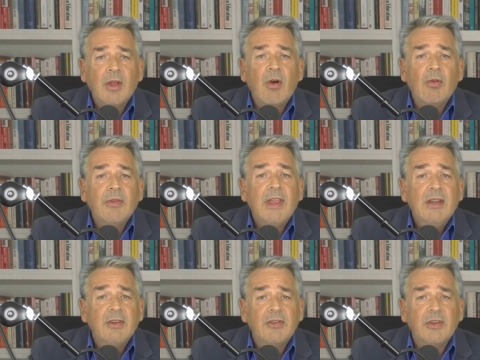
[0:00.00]
of
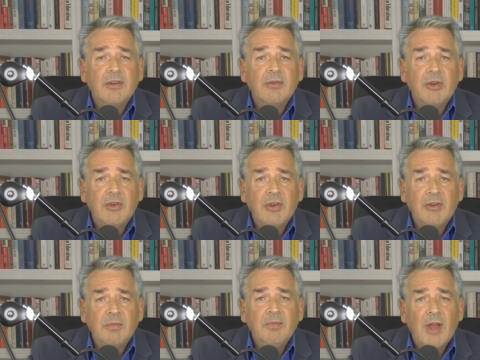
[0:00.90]
innocence, which
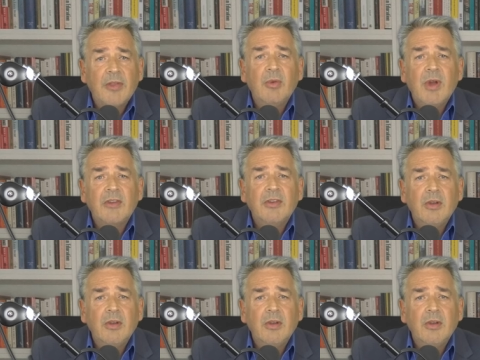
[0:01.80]
is otherwise